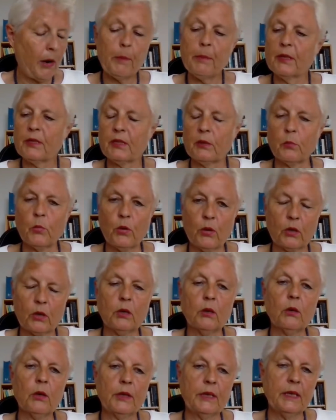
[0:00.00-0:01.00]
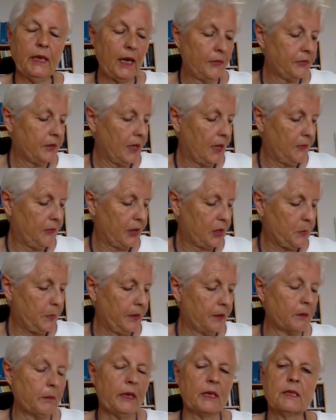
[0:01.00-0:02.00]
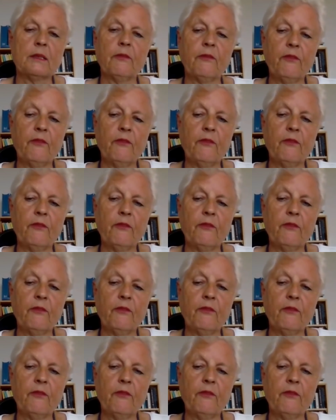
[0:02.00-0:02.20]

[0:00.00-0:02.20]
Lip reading: published a work called The Afterlife Experiments.